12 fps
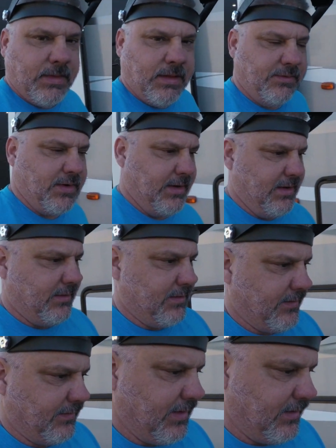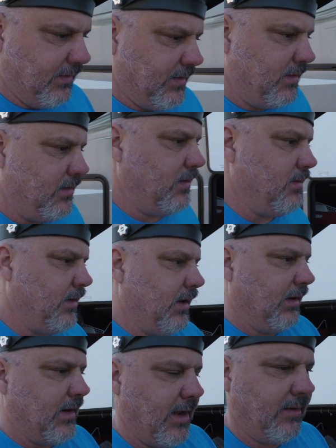Trying to get this thing to
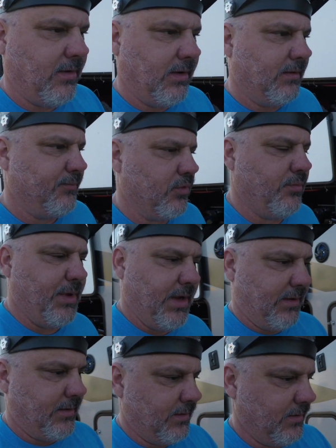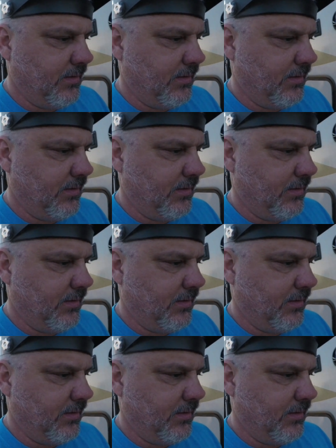ignite on propane.